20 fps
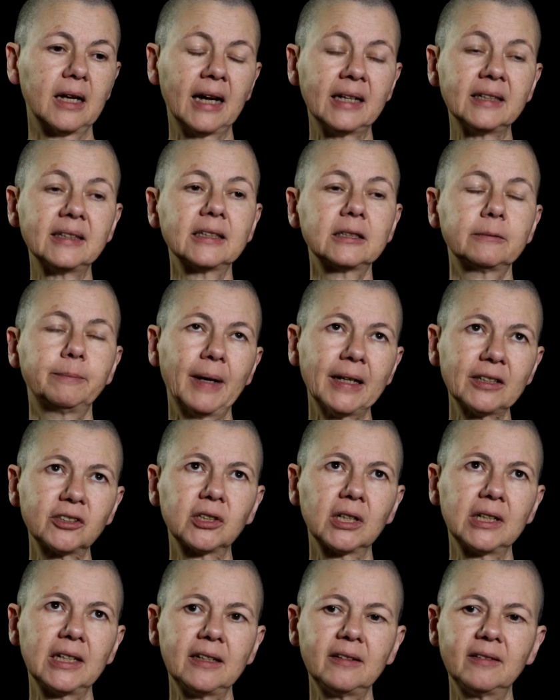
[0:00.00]
And
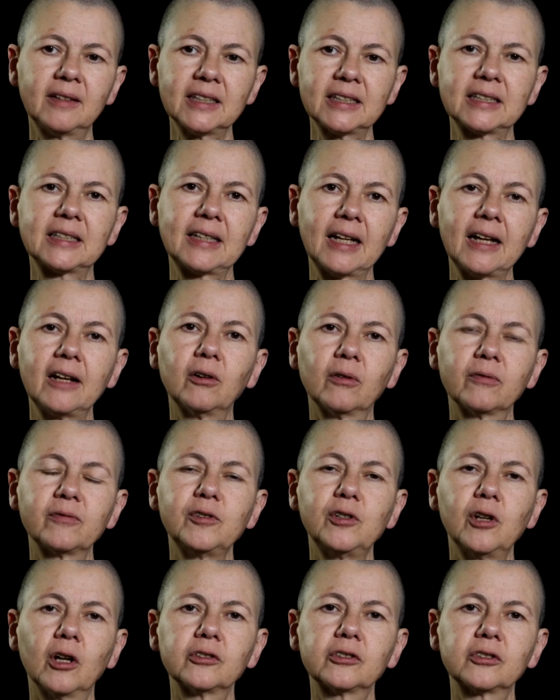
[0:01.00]
especially this thing of
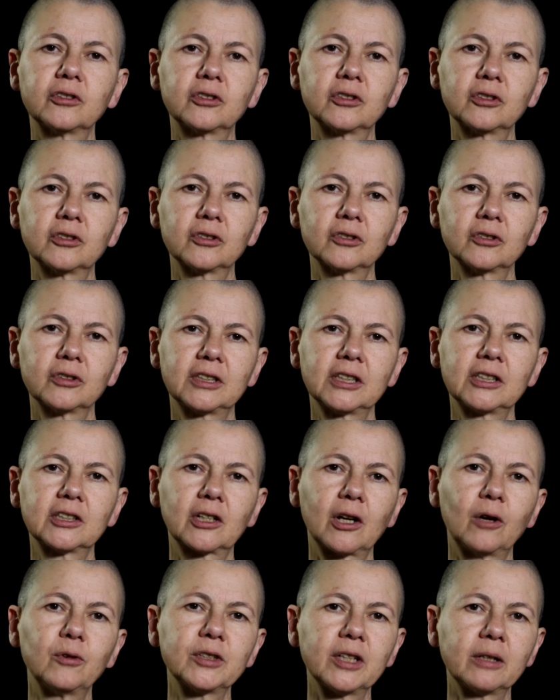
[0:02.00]
not
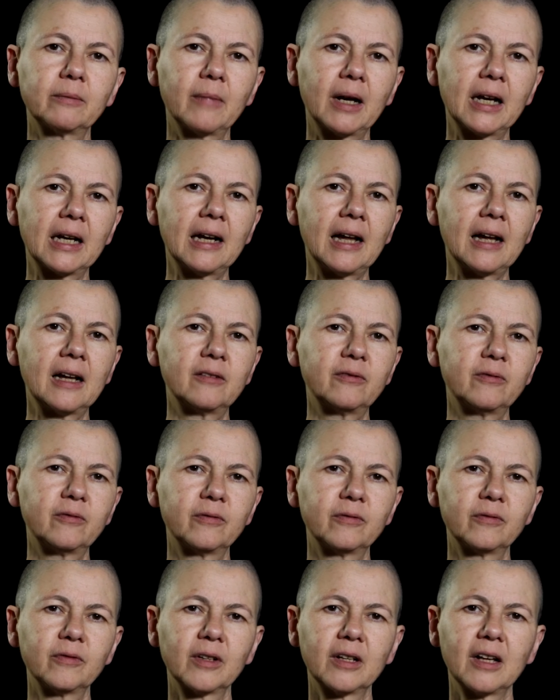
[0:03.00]
disclosing my
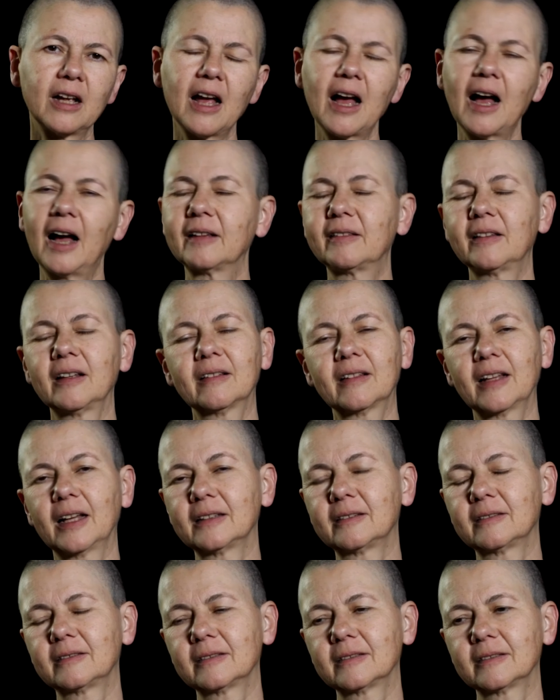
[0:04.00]
life, I think
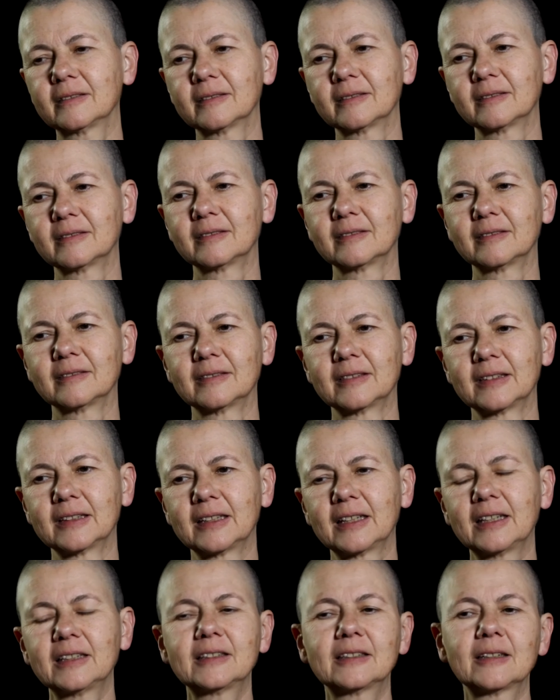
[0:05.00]
that
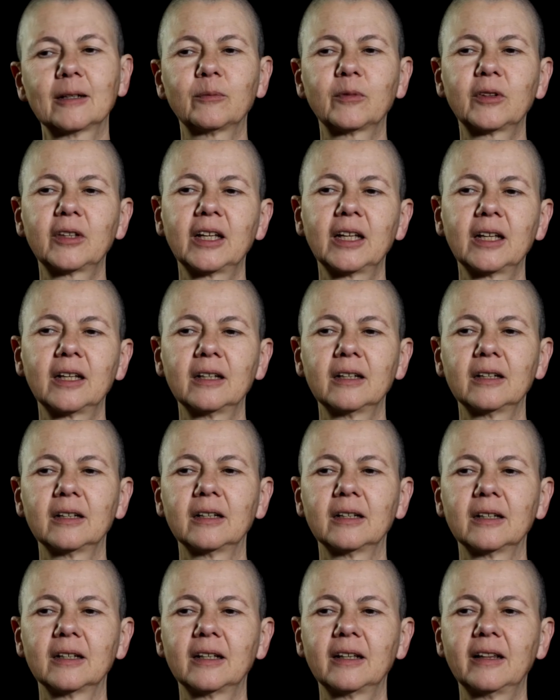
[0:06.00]
is something
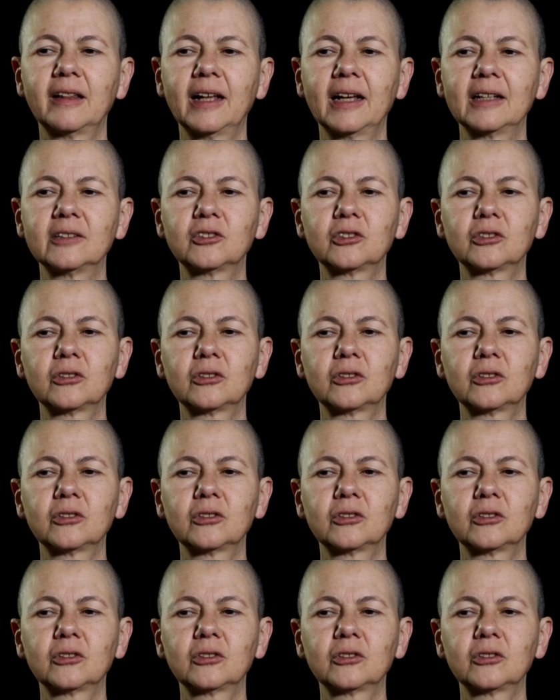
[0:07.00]
that